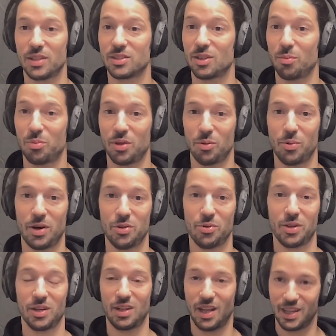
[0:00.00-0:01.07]
Something where you
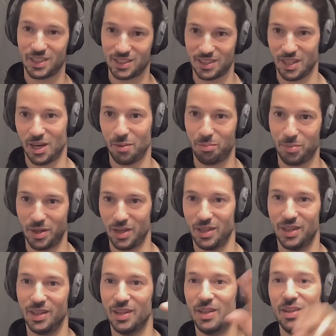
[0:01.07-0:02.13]
can like set up a
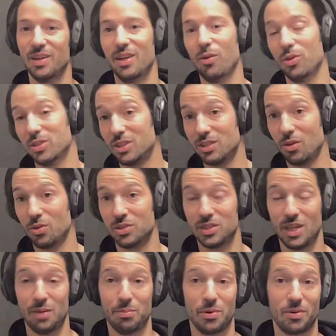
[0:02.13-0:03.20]
or
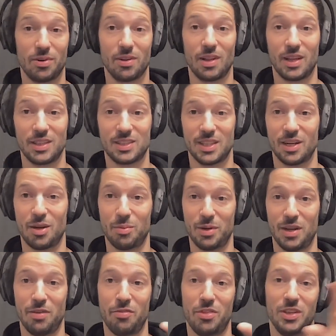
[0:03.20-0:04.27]
Zapier, like set up an
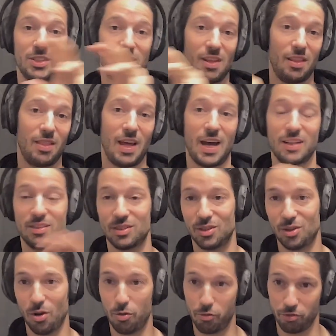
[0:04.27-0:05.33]
if this then that
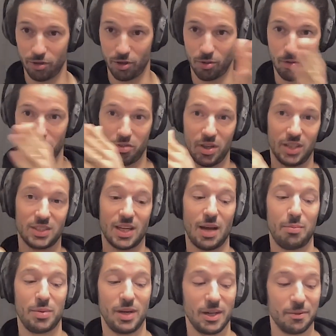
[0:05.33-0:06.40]
flow of things
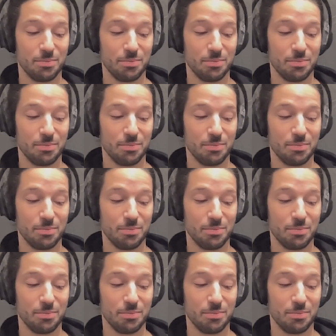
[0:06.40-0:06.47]
happening,